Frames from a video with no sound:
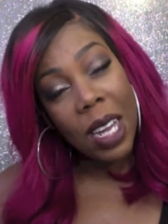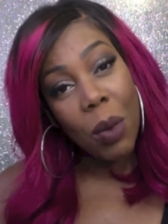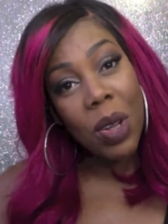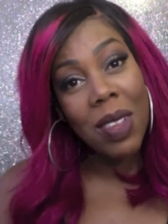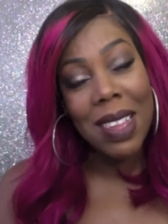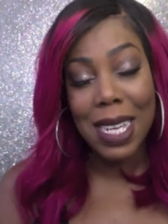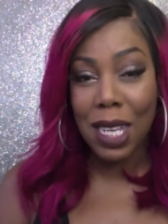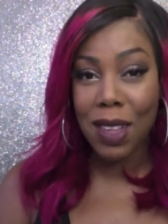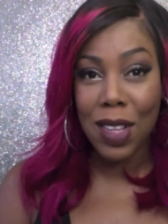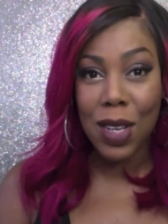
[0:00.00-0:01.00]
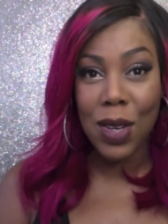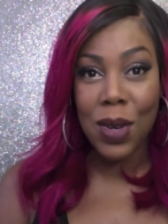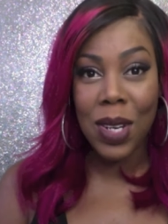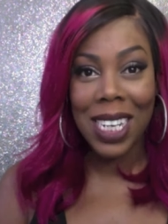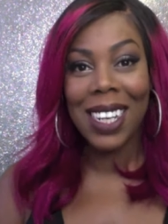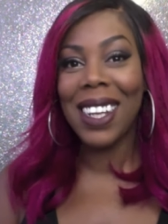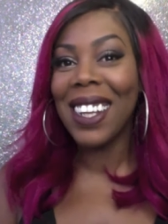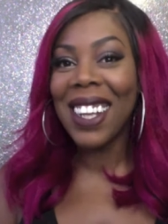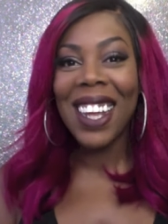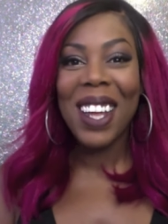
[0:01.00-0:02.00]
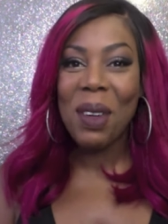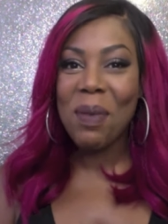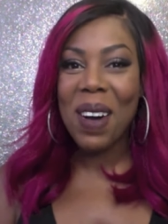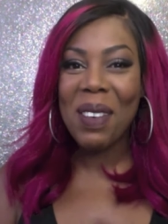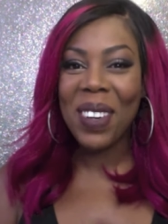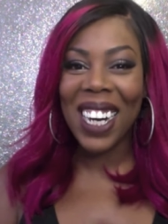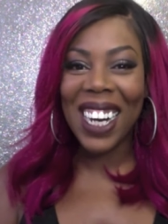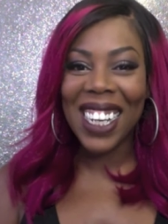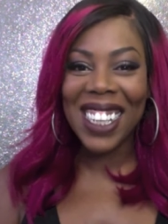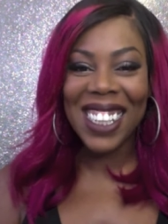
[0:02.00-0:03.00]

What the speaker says: I will see you soon. Bye bye.